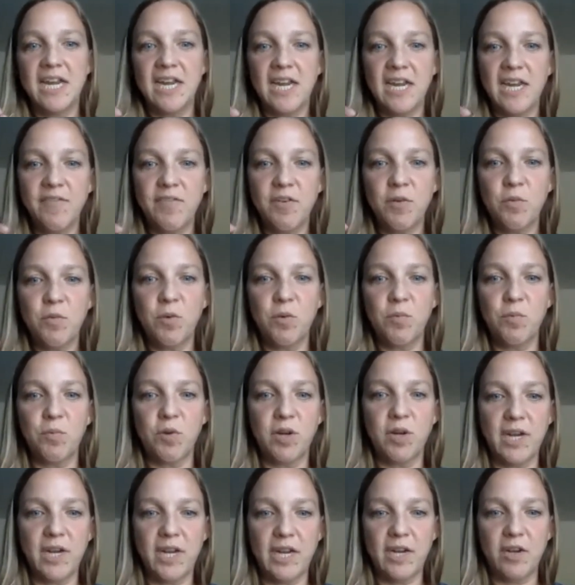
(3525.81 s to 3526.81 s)
even when we're
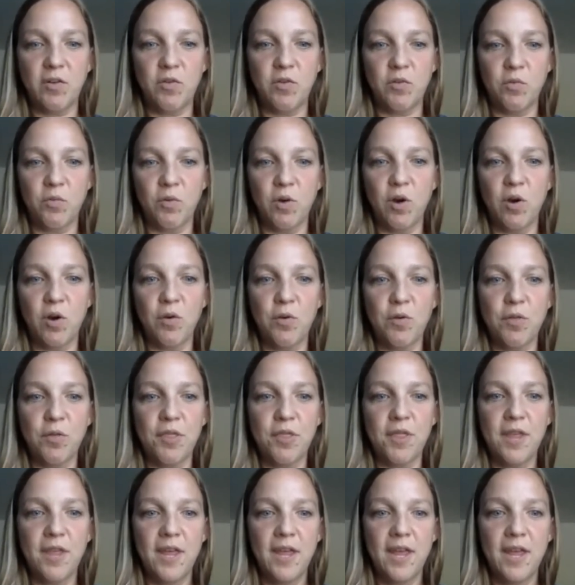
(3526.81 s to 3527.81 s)
getting growth